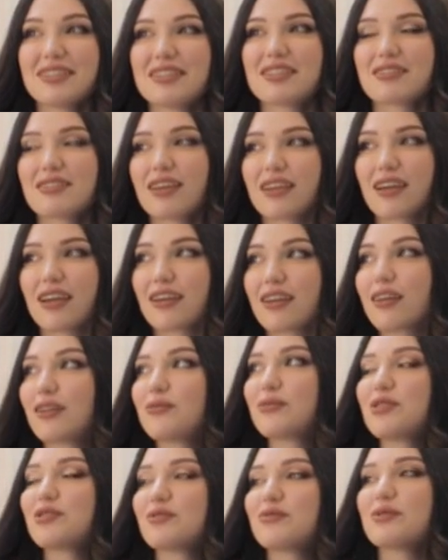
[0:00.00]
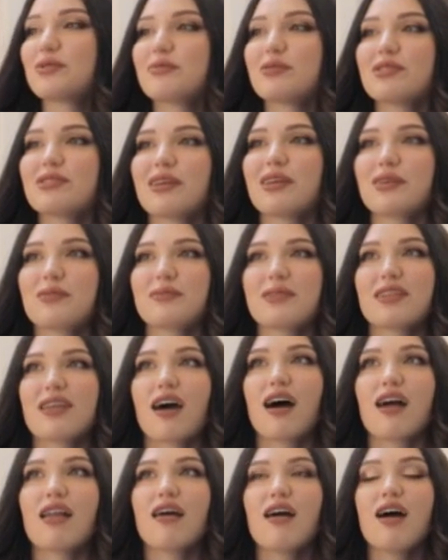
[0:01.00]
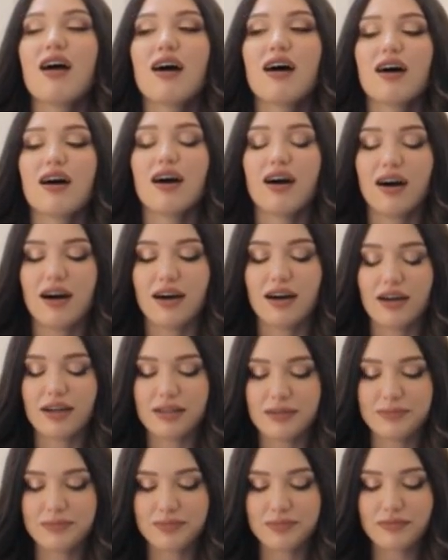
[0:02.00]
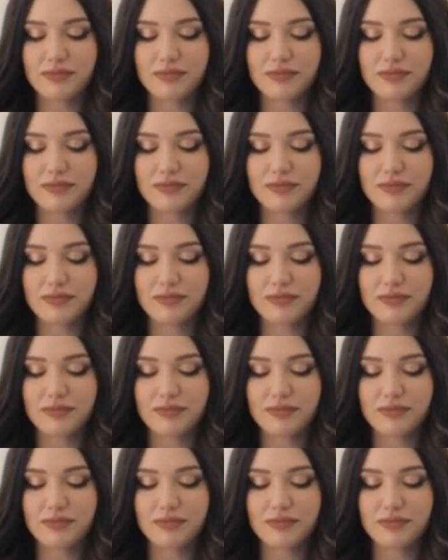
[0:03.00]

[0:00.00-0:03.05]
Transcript: least like I get a bunch of people telling me that. Uh,